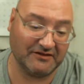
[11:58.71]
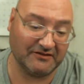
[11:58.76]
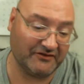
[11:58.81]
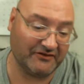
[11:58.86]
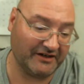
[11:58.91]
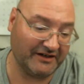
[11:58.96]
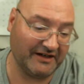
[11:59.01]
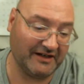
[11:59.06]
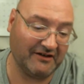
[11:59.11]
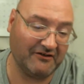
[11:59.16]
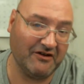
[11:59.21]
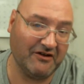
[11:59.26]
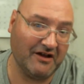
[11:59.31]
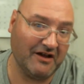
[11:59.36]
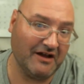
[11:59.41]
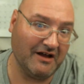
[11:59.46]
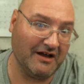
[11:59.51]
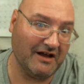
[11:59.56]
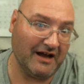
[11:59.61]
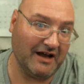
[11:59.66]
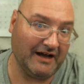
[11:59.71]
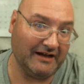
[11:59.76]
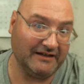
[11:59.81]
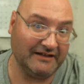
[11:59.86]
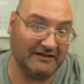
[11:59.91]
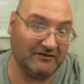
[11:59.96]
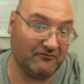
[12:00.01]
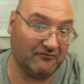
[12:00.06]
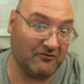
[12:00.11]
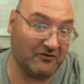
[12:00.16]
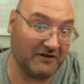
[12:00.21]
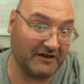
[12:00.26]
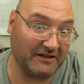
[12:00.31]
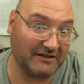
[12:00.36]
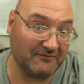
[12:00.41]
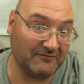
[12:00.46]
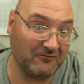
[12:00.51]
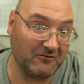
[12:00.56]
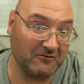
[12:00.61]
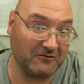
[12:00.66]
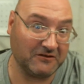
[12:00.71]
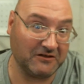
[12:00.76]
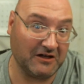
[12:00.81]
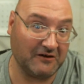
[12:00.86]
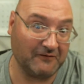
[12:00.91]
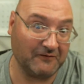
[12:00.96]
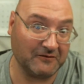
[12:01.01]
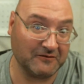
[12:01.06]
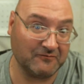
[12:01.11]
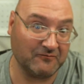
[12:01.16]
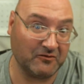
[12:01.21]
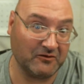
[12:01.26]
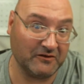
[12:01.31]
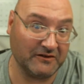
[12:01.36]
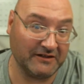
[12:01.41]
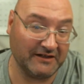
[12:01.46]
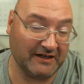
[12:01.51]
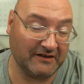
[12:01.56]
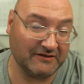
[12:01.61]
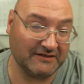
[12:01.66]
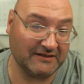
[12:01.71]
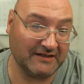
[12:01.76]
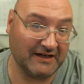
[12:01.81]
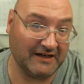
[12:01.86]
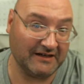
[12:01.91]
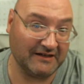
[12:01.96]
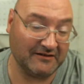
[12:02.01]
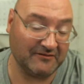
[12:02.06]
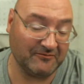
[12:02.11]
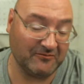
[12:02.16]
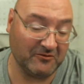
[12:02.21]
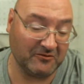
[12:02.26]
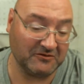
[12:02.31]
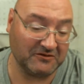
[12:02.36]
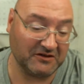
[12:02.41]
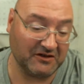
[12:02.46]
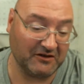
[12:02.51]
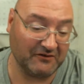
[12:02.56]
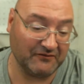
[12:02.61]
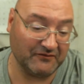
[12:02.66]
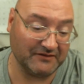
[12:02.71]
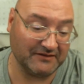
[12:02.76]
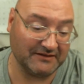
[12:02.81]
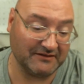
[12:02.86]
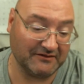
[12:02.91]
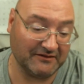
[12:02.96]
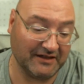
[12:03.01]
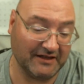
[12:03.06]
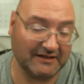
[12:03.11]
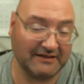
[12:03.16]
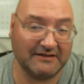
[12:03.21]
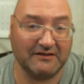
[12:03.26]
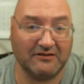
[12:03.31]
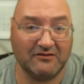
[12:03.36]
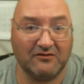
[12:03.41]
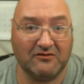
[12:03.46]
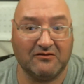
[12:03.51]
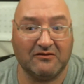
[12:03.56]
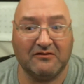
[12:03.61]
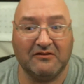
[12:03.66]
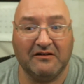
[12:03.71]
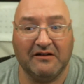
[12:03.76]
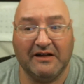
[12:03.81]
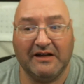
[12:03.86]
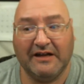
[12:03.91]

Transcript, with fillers: And right now, I need to work at the post office more than outside of the post office. So that's the goal.